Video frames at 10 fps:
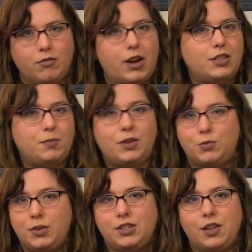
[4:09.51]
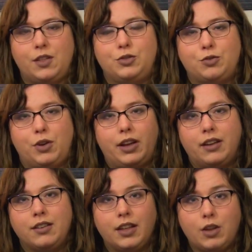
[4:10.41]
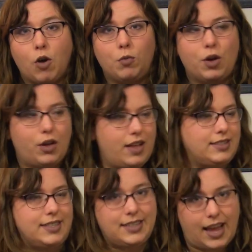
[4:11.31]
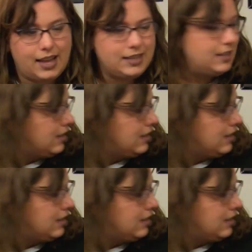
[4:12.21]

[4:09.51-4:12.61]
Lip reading: recipes we still enjoy in home cooking today.